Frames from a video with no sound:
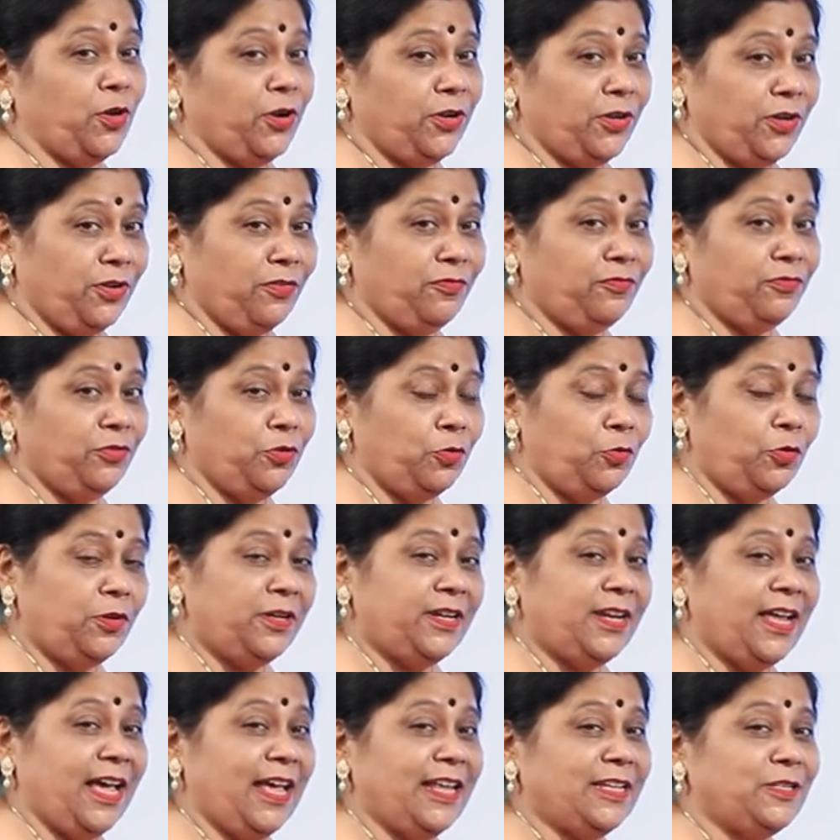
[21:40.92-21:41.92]
point of view.
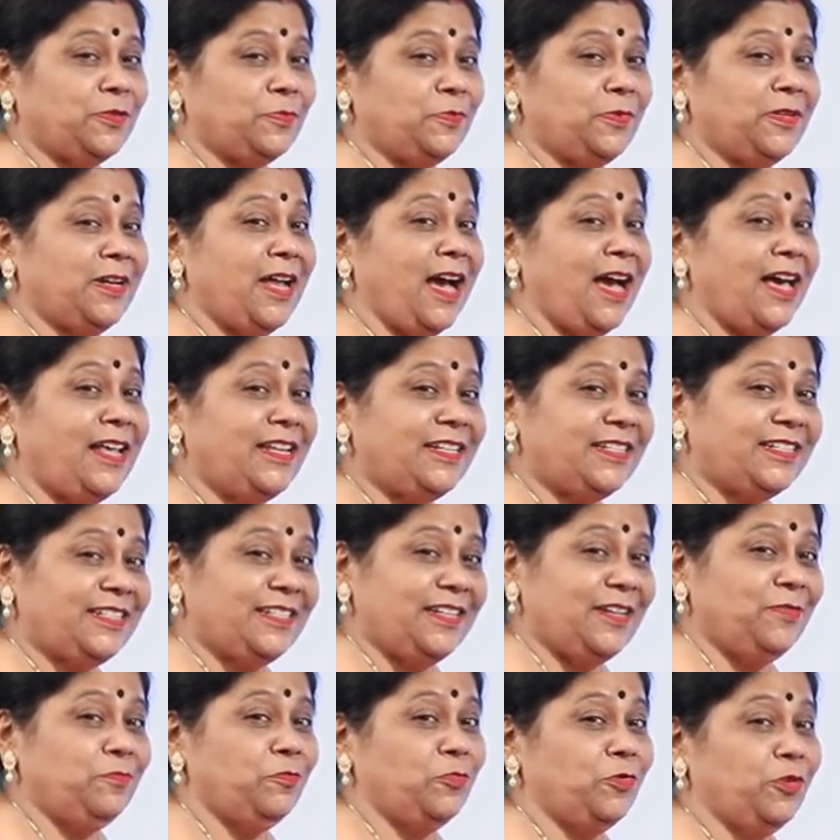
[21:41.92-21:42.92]
It has been
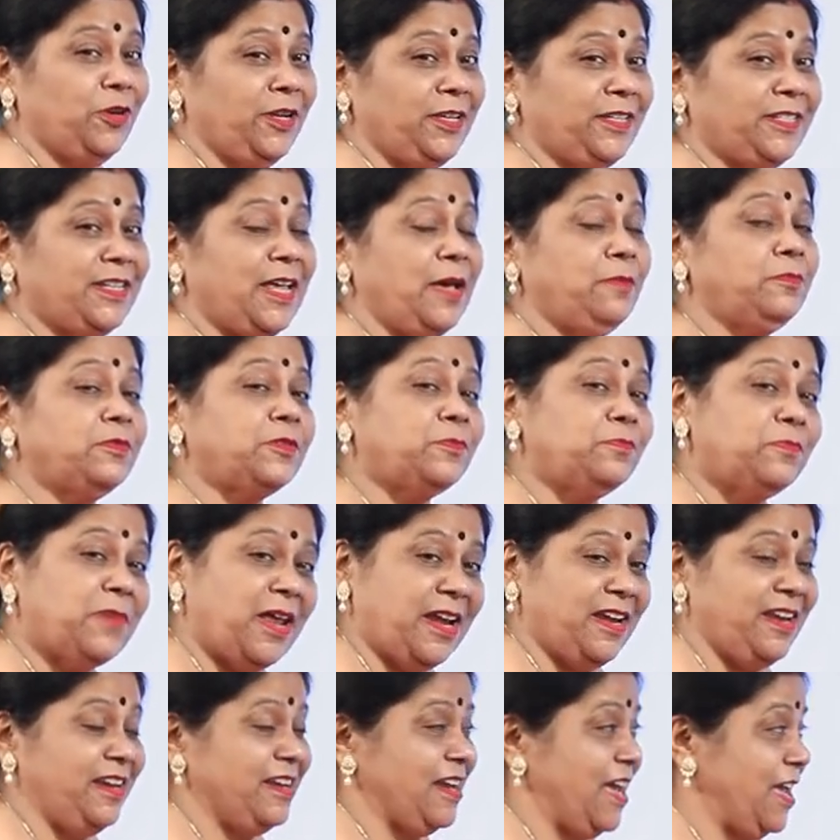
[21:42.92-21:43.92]
asked in board exams
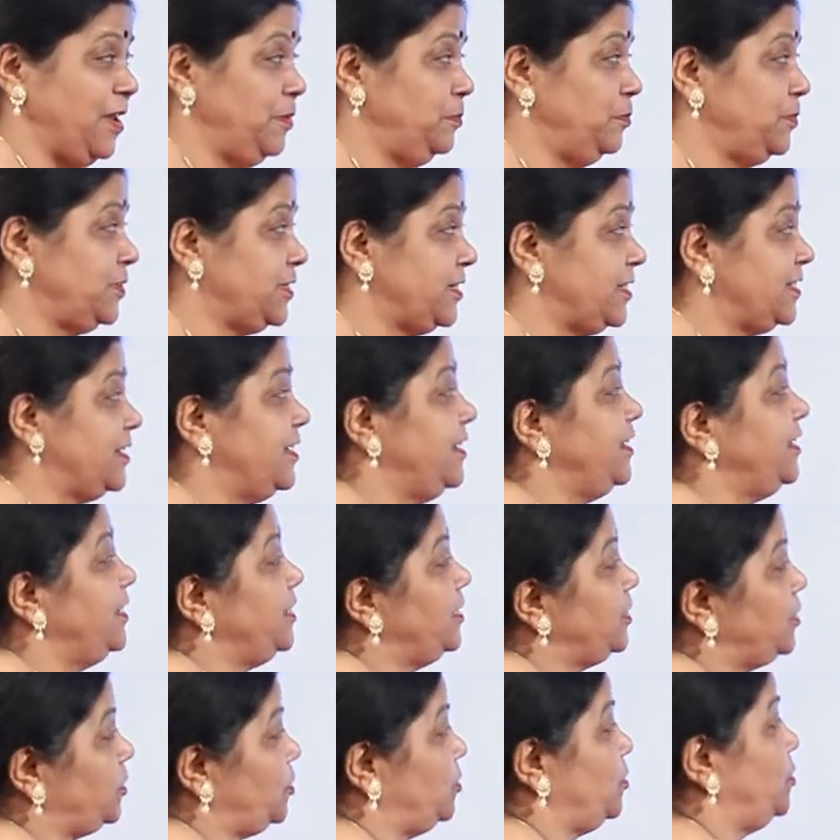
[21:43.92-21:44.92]
many times.
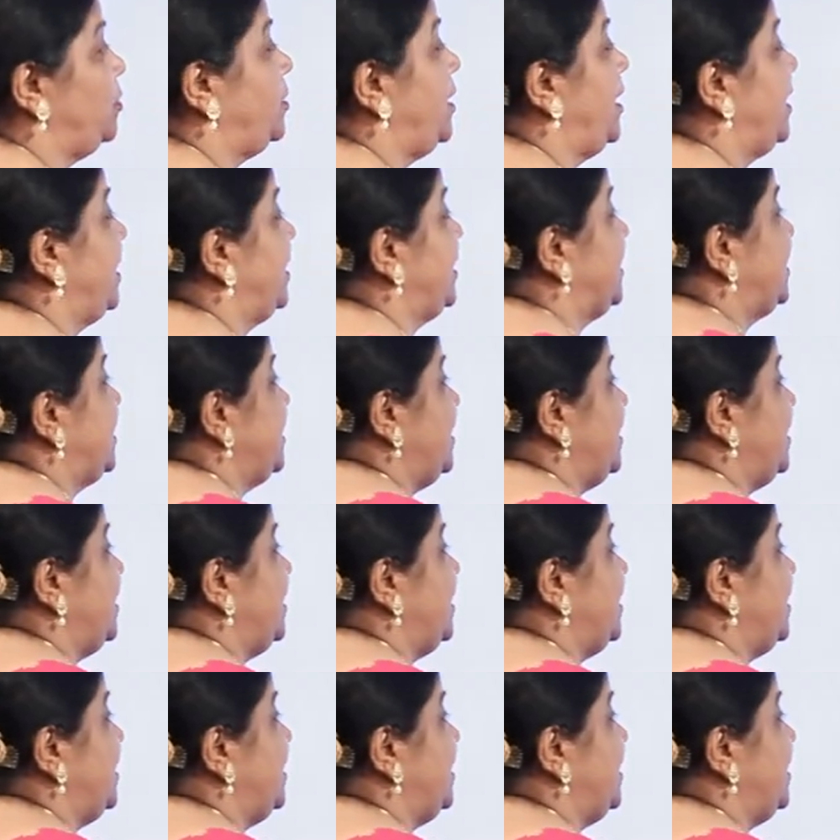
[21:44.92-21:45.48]
So, let us